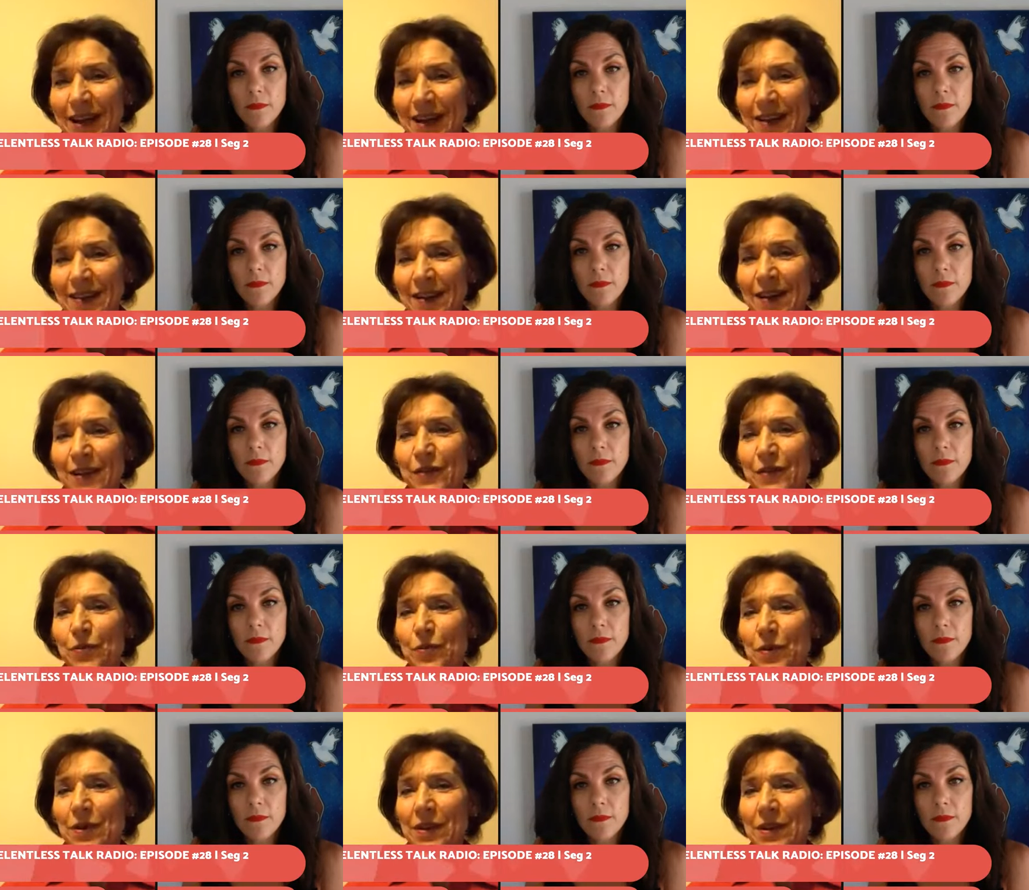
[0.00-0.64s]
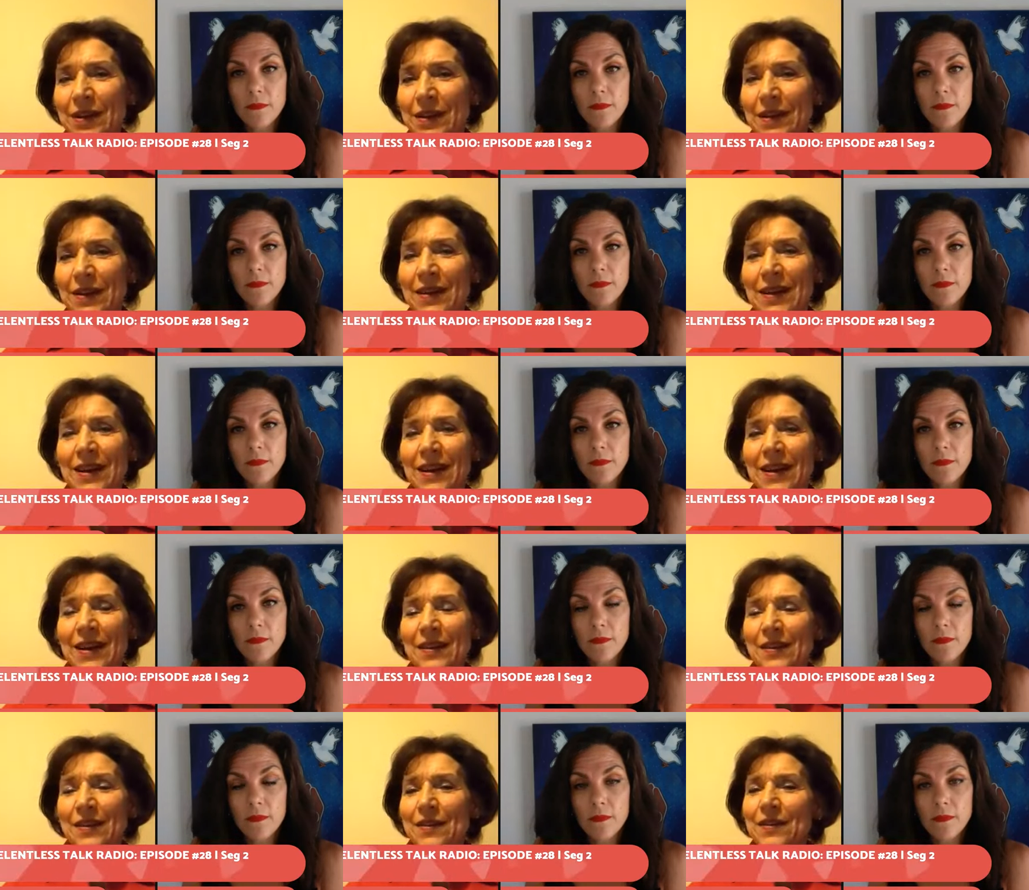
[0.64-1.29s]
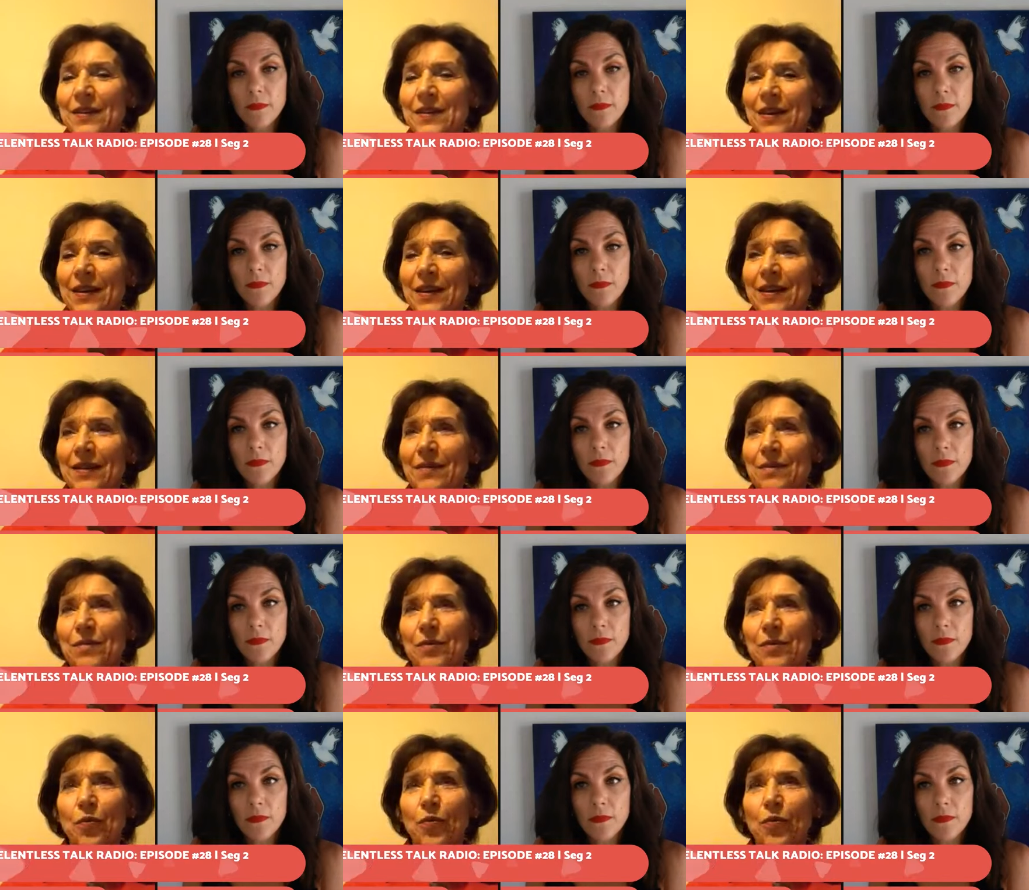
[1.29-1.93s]
Speaker 1: And that's really
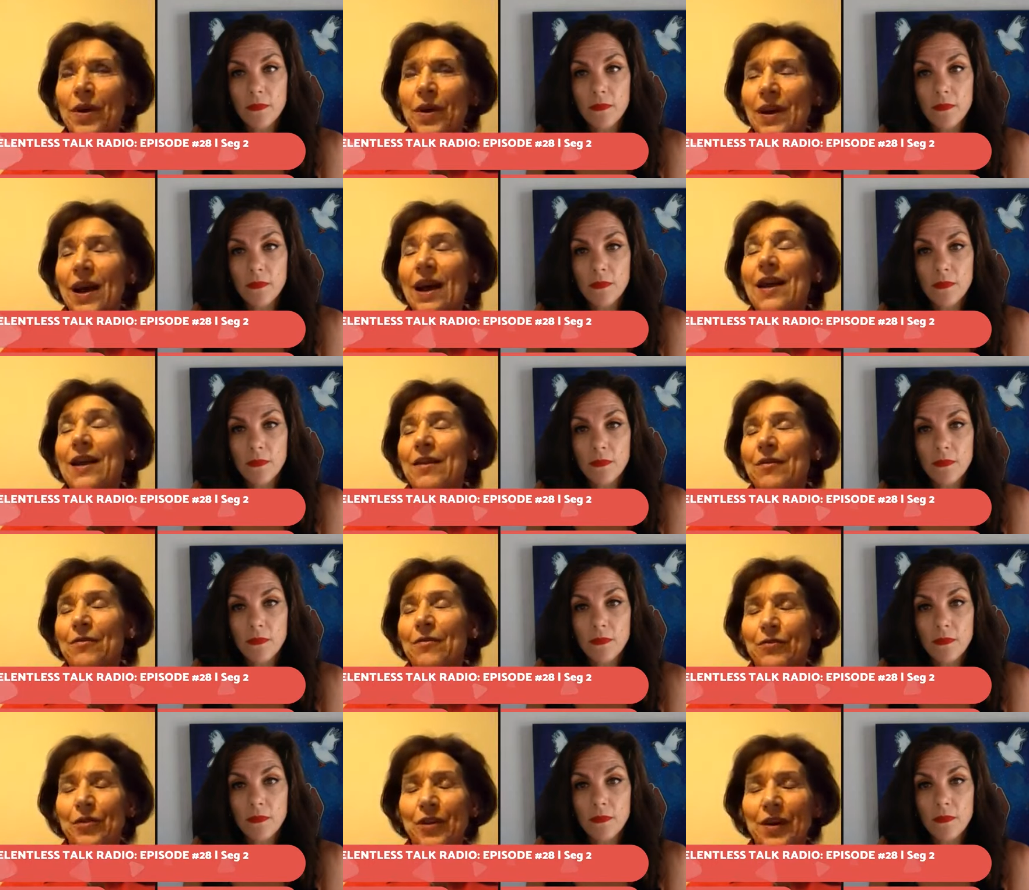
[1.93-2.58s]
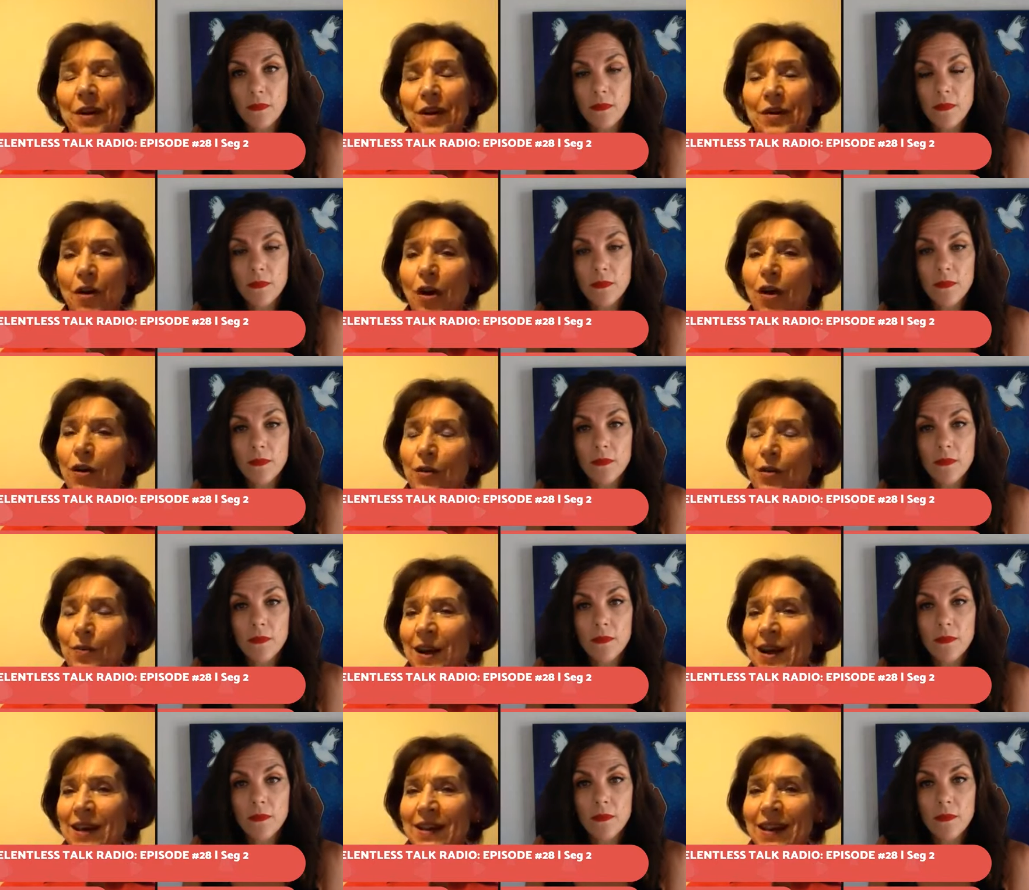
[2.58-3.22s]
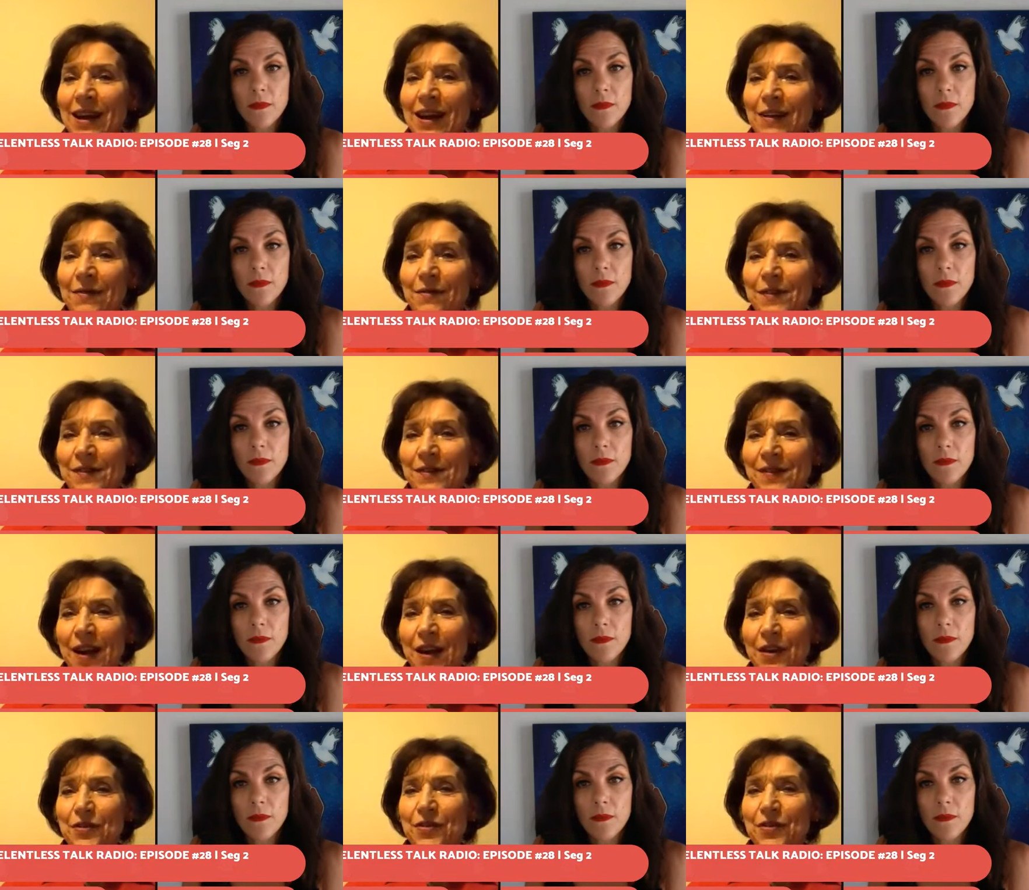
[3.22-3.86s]
the what I have done all my life
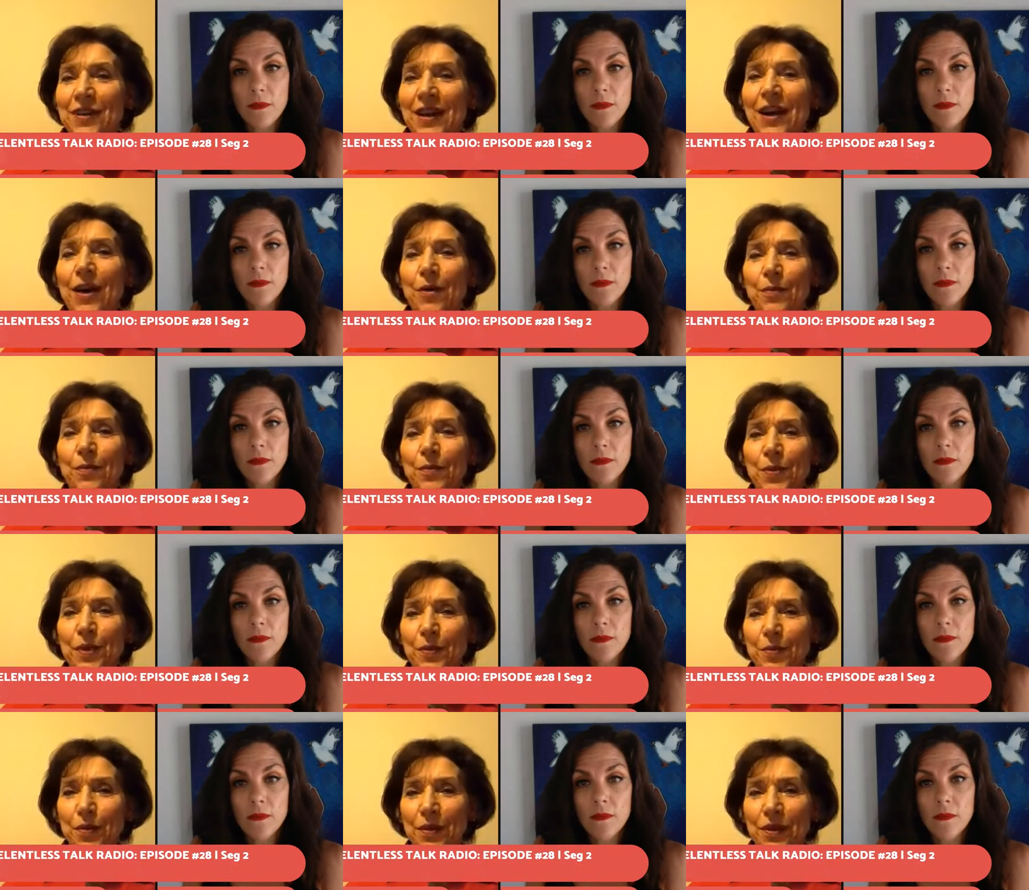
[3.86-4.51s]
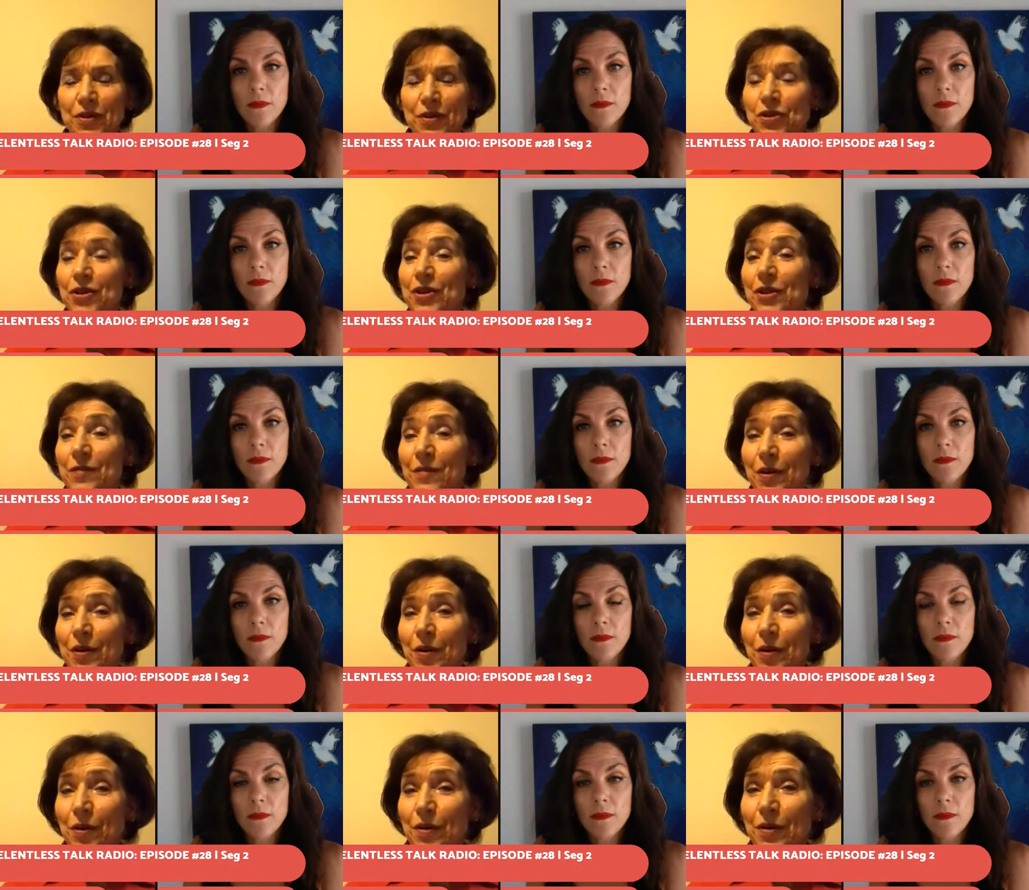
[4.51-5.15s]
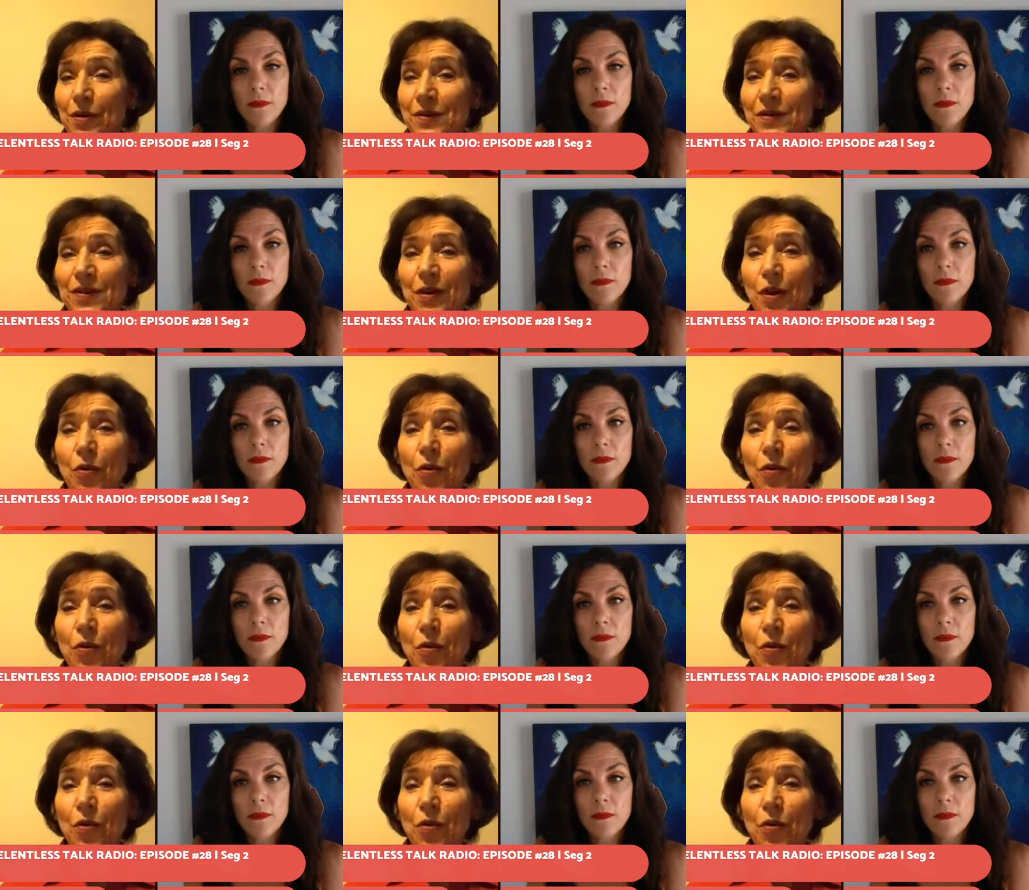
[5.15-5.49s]
is actually help people achieve their goals.